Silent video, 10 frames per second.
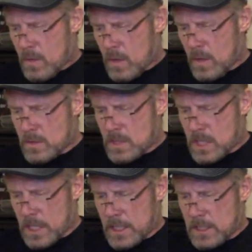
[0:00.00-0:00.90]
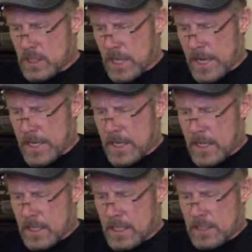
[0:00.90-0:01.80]
Roan, Tig, and
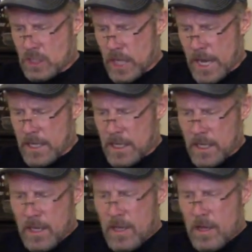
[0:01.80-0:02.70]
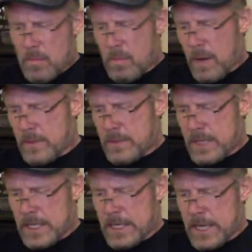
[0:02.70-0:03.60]
Jack
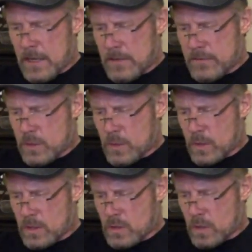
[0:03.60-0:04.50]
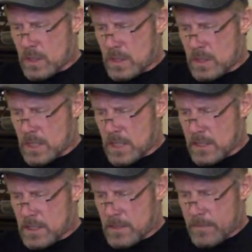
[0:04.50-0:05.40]
bobbed in and out of 2 construction
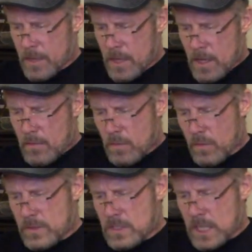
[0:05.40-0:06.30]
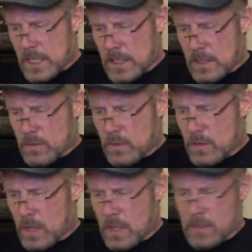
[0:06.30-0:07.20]
sites, moving steadily
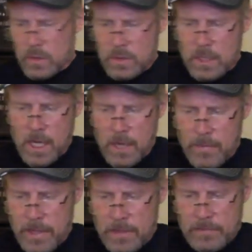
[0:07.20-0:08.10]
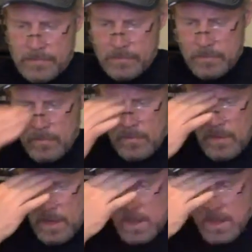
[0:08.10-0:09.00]
through the dark toward the compound.
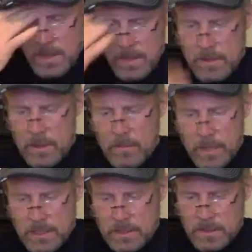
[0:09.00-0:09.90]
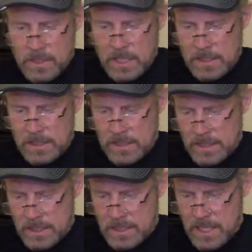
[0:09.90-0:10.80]
Their muscles
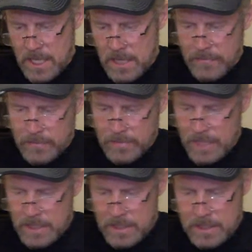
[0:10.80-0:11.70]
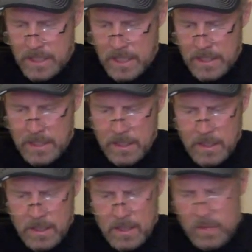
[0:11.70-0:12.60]
tensed as they scanned from side to side.
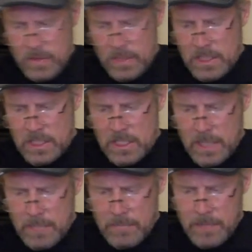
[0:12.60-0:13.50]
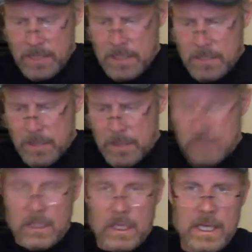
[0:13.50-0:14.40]
With each step, they
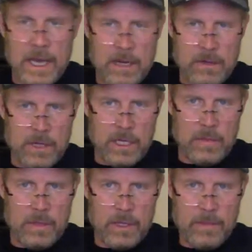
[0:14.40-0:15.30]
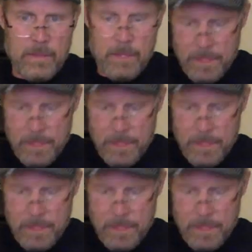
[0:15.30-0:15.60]
expected to encounter the enemy.